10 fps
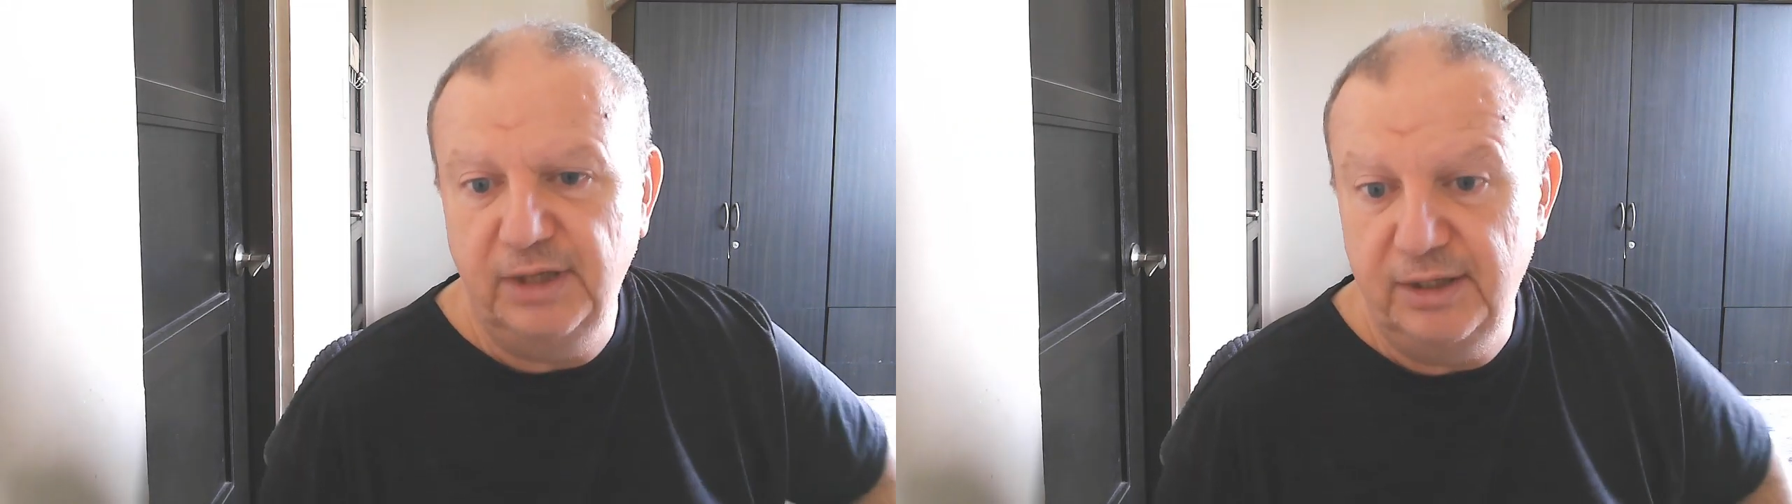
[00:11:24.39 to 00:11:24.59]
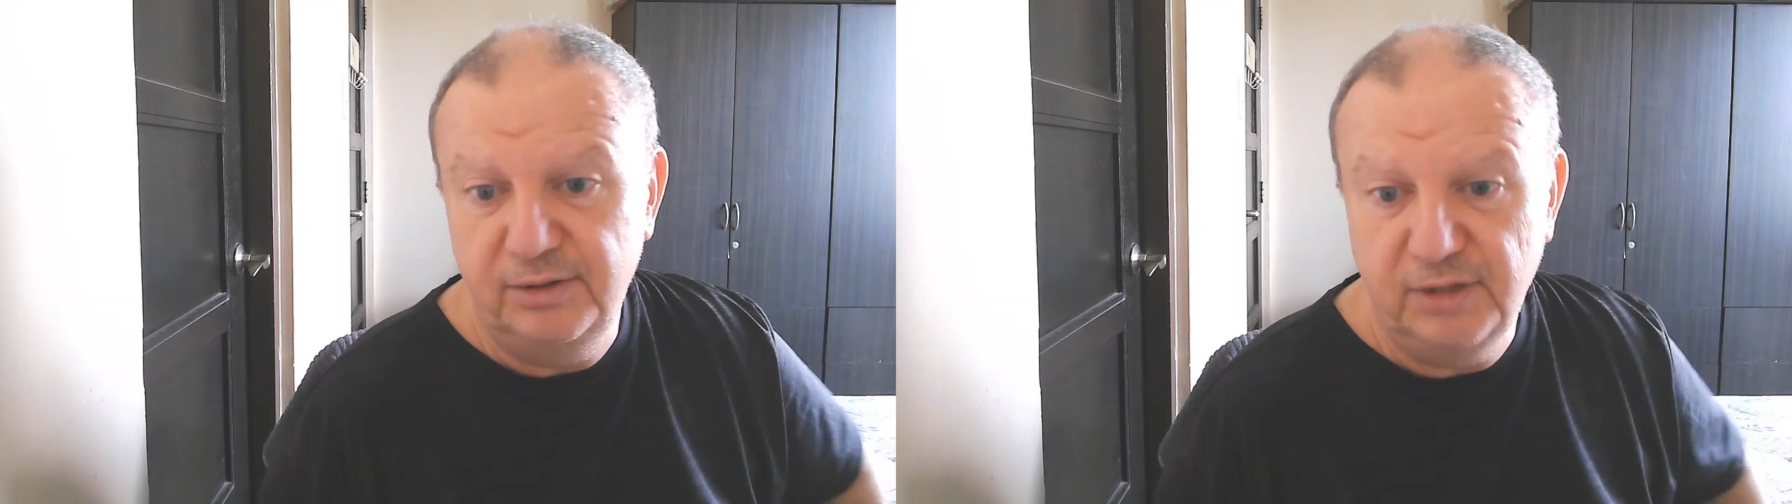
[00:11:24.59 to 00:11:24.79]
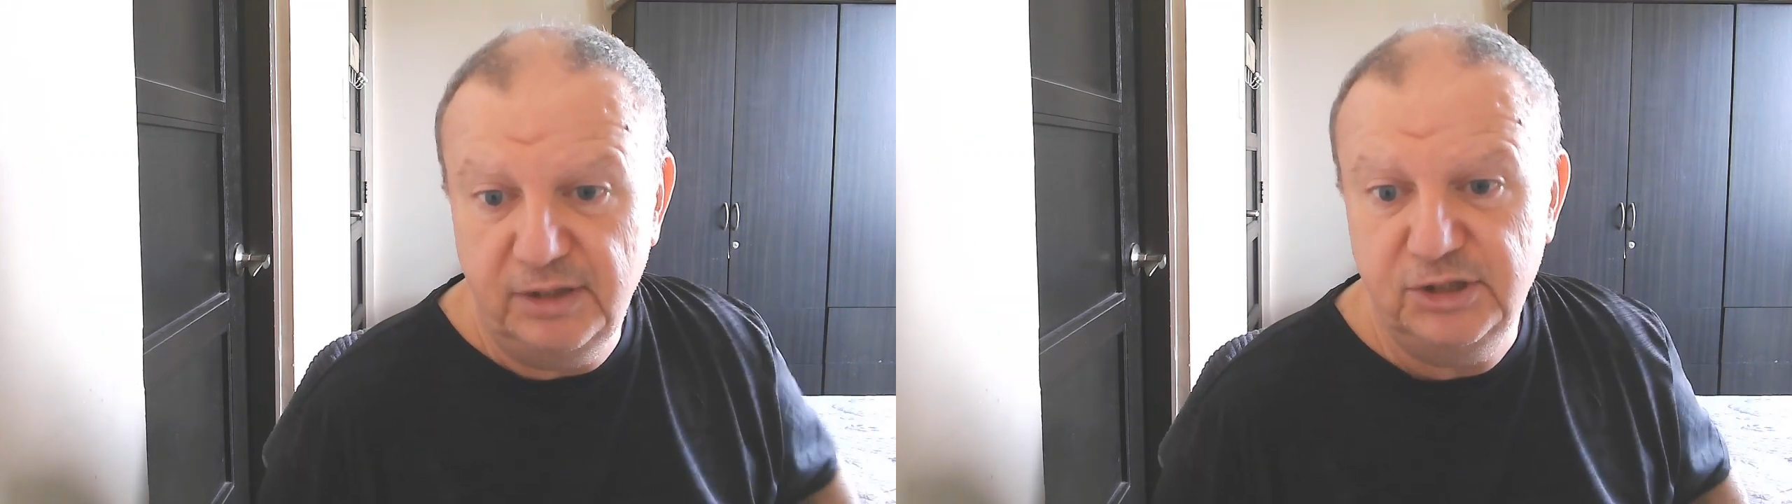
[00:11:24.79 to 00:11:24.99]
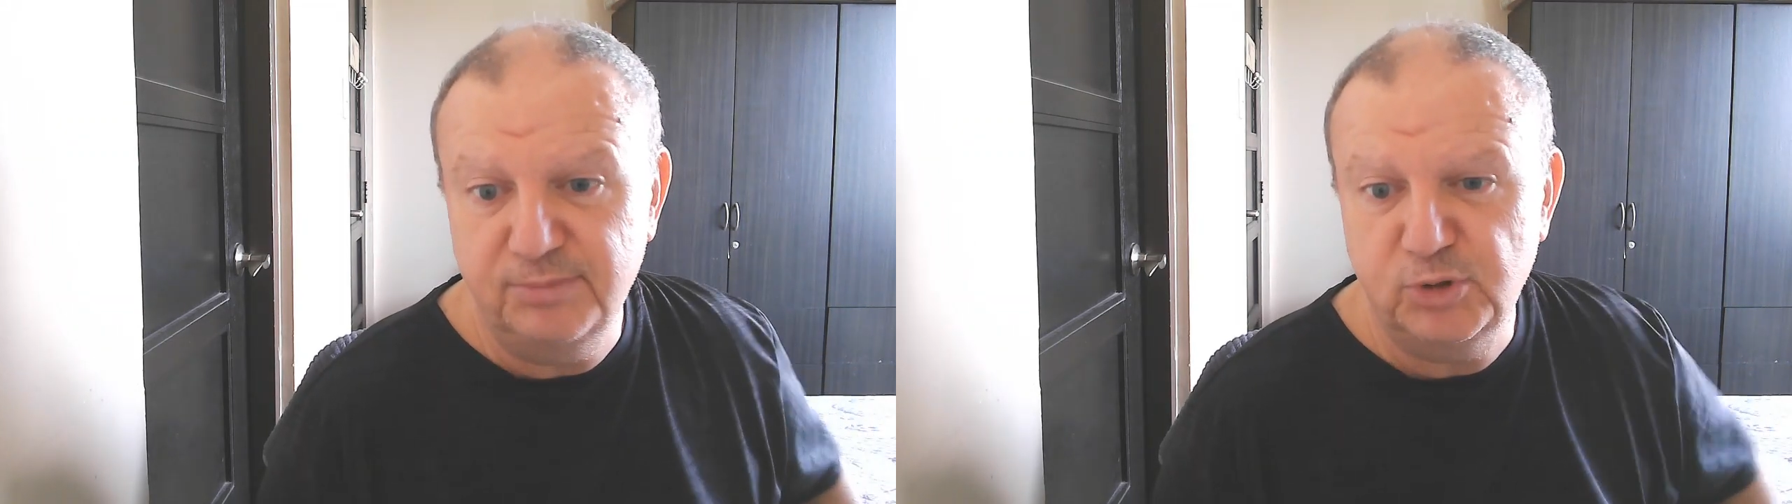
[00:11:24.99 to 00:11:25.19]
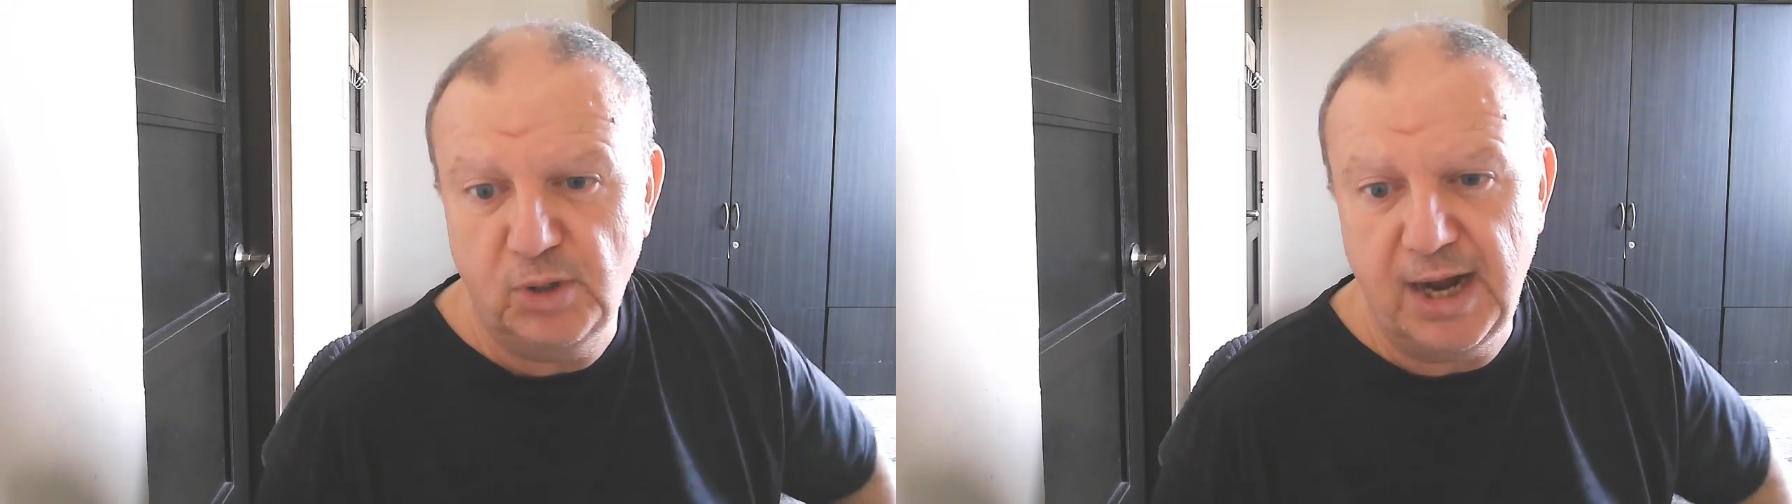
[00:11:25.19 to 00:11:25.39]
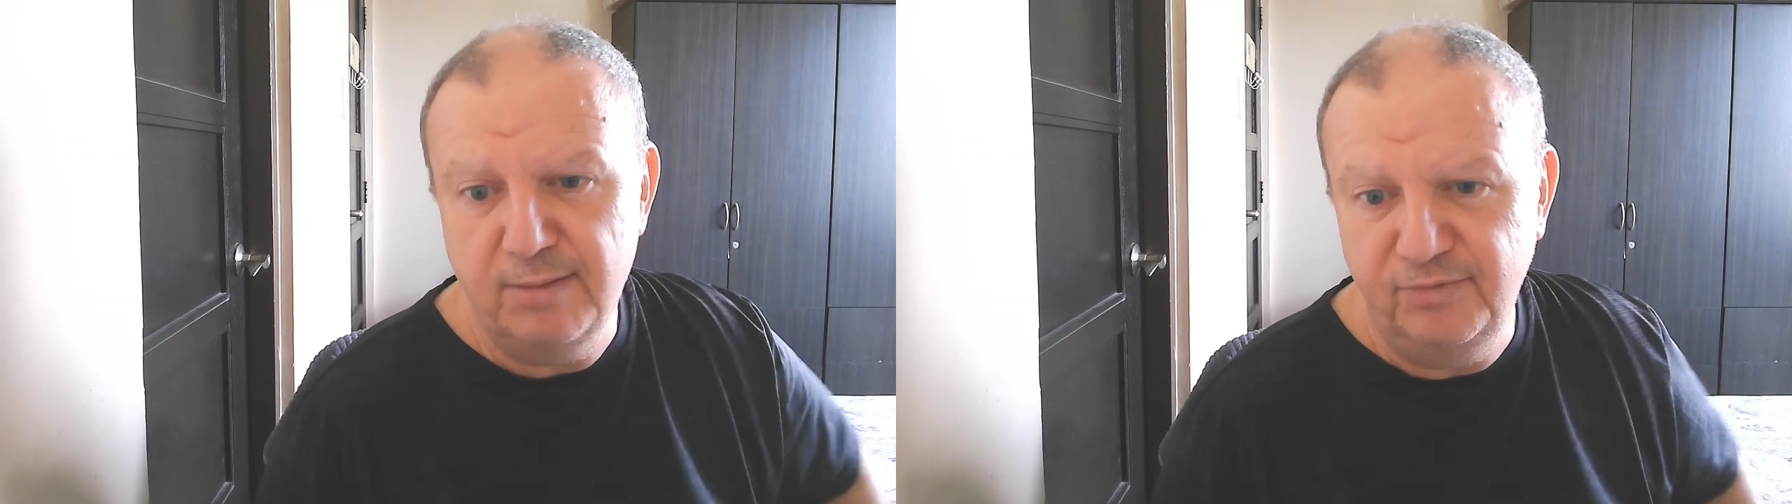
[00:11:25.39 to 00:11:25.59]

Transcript: and subscribe